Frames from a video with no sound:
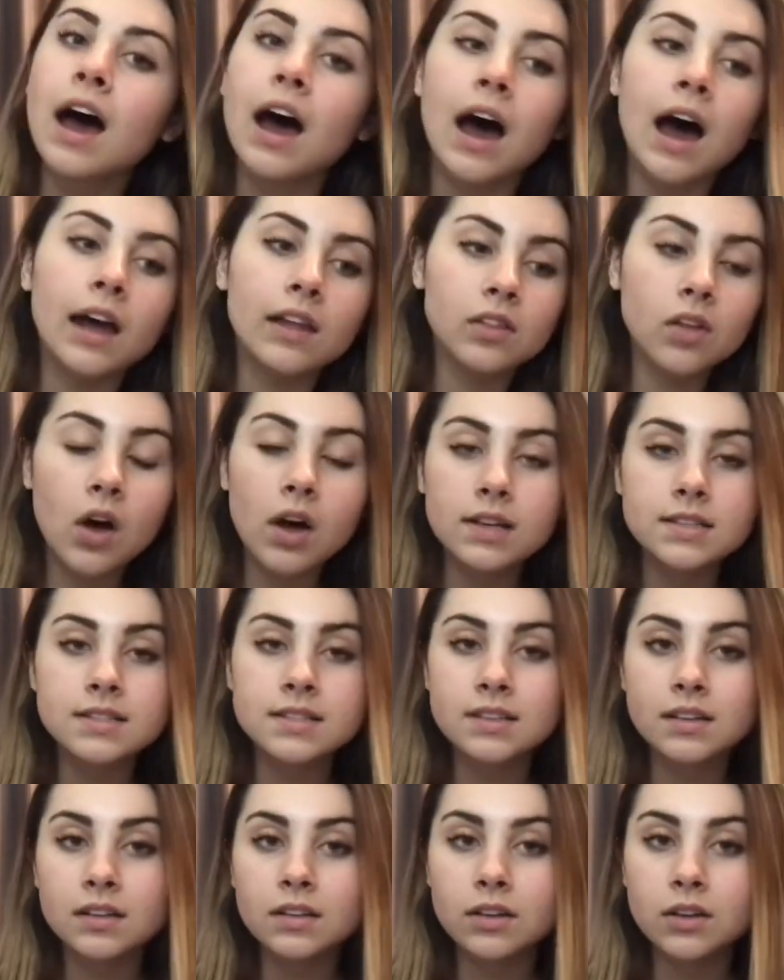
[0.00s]
I lost
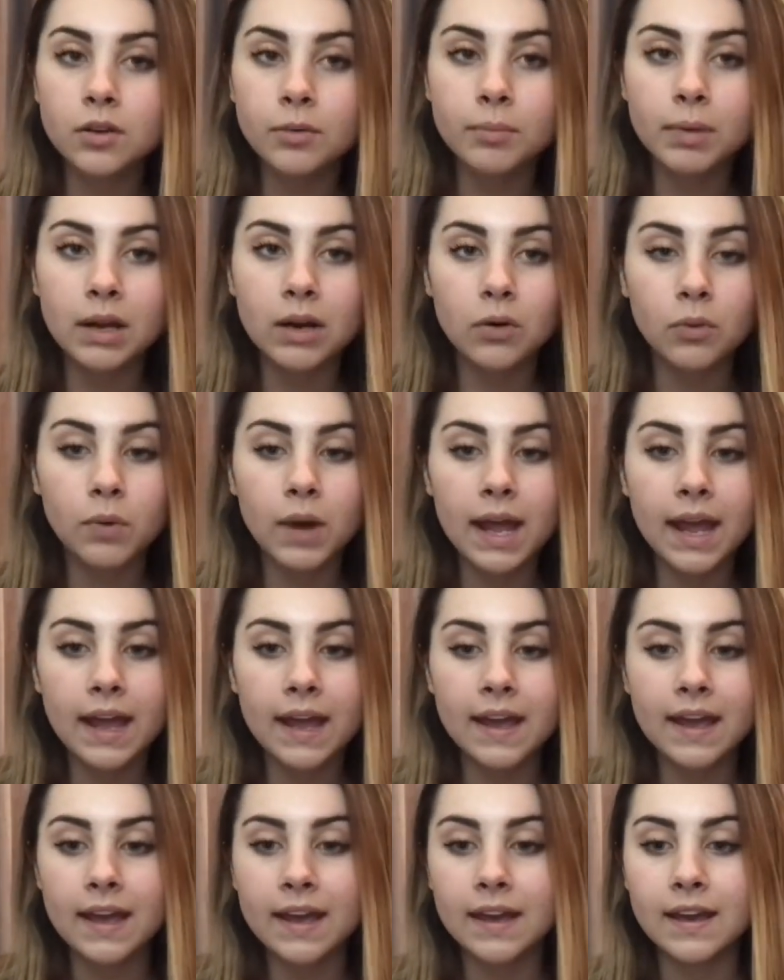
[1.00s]
a little bit of
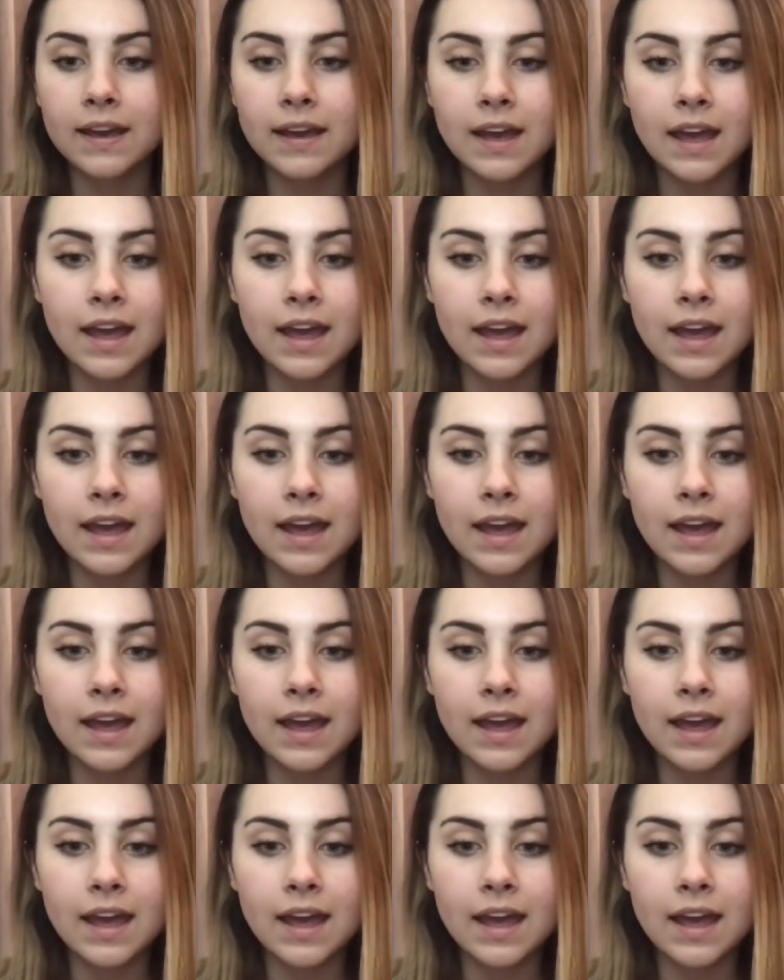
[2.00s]
weight.